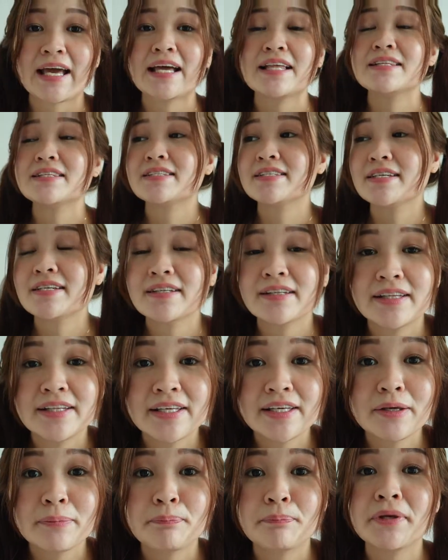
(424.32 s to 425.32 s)
And
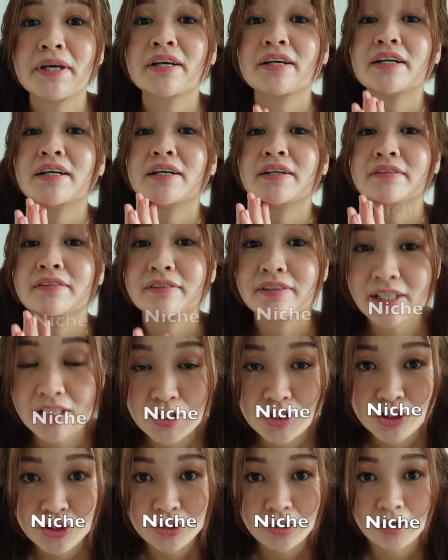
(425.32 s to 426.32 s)
thirdly, pick a
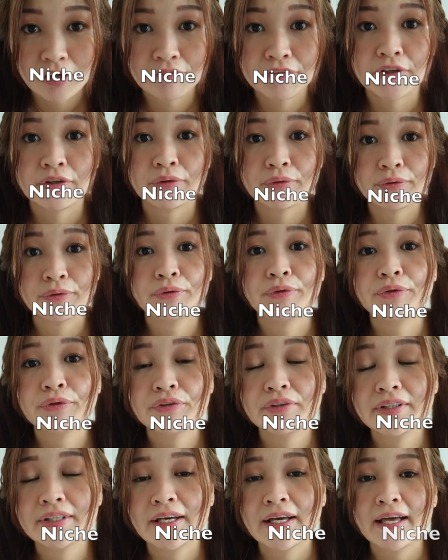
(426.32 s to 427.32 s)
niche of your
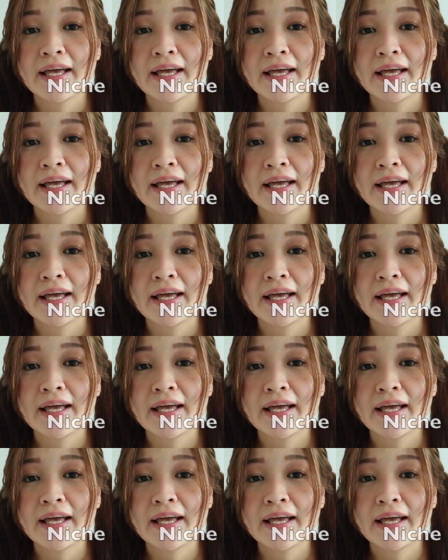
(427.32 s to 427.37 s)
own.